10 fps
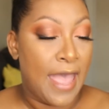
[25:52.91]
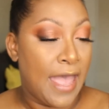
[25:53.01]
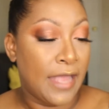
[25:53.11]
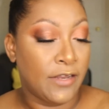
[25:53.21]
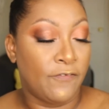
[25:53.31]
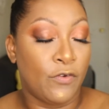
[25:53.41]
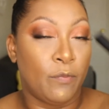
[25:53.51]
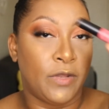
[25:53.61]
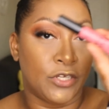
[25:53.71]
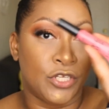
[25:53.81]
And for
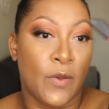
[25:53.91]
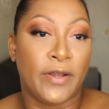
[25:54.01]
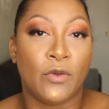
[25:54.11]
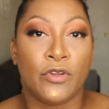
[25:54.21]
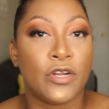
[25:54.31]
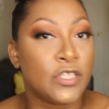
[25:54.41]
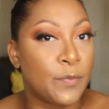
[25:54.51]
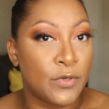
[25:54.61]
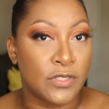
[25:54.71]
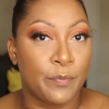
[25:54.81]
blush, now I know you're not
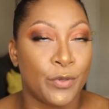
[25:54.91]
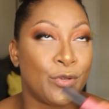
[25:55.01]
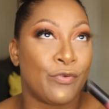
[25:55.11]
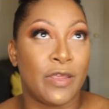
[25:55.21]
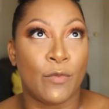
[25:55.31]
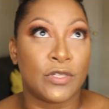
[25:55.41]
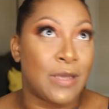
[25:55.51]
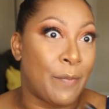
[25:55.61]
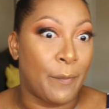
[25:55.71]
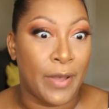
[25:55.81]
supposed to put cream on
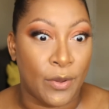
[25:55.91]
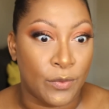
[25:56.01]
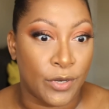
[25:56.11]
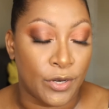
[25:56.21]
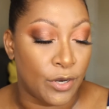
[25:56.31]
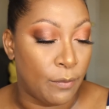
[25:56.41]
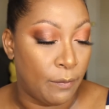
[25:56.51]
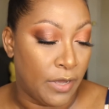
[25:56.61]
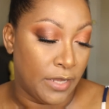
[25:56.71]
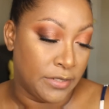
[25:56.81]
top of powder,
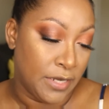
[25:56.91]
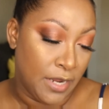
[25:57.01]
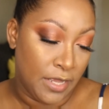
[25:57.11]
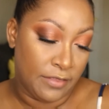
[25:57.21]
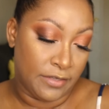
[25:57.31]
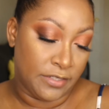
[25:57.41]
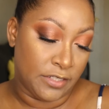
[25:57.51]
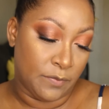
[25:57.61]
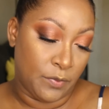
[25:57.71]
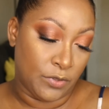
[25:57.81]
but this
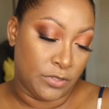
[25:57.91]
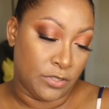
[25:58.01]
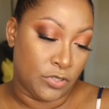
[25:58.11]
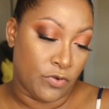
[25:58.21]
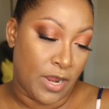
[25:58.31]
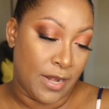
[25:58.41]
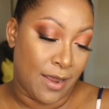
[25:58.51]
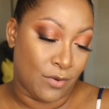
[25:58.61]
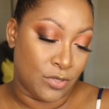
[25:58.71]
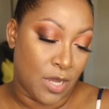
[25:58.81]
is supposed to dry
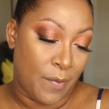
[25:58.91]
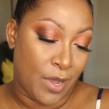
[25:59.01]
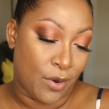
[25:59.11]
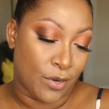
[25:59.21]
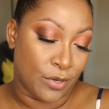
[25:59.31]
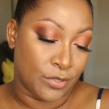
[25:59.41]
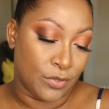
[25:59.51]
down to a powder.